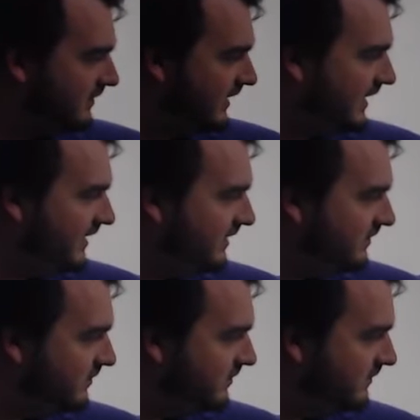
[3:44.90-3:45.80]
1,
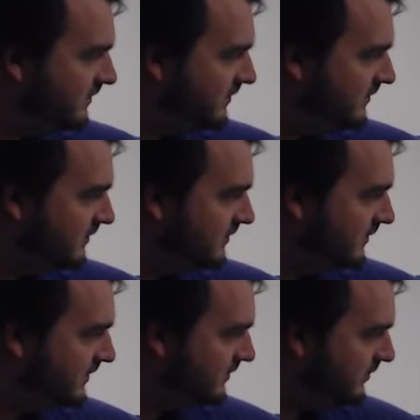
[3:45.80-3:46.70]

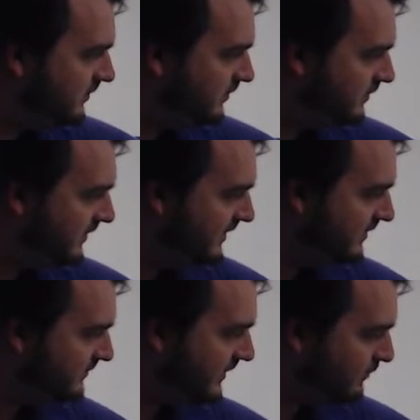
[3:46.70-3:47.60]
2,
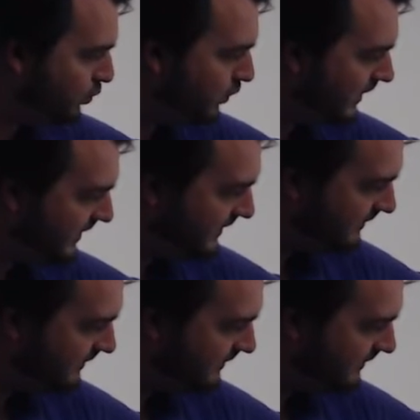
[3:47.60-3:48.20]
3. So if 1,